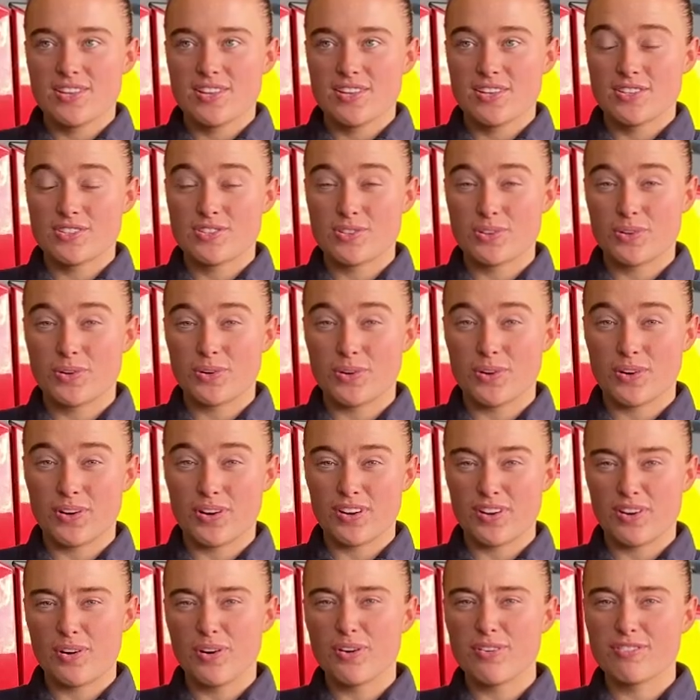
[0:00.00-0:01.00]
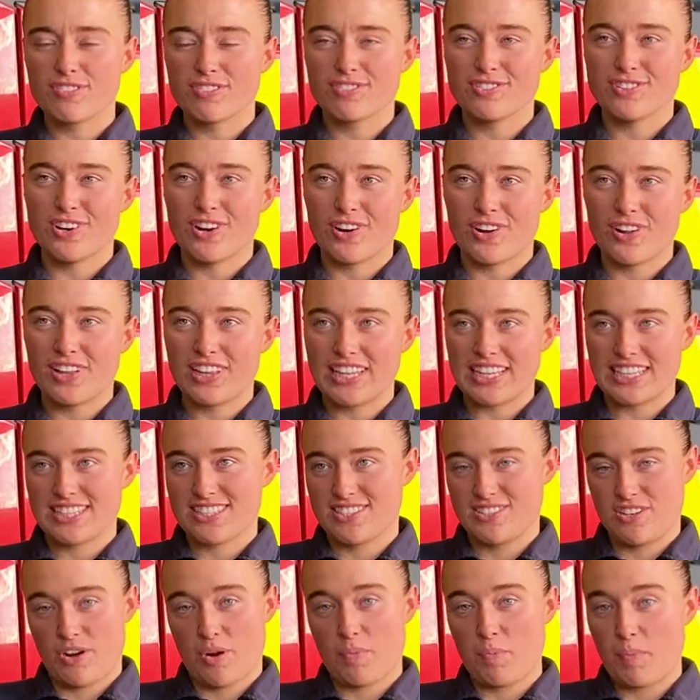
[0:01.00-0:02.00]
So overall, it's
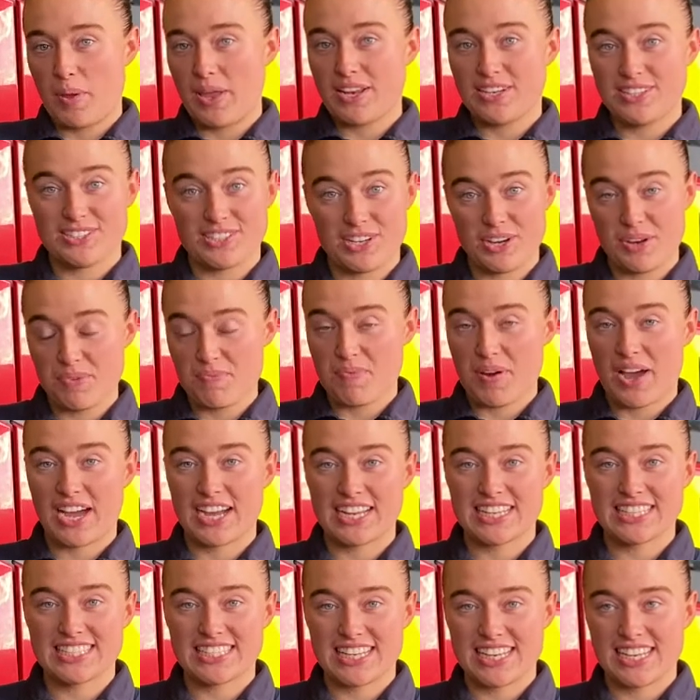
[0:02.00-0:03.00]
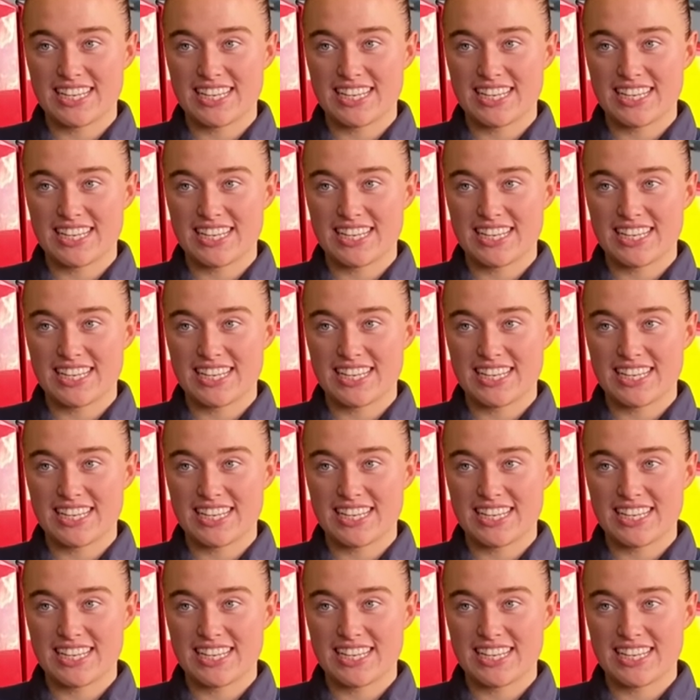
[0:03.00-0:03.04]
not been too bad.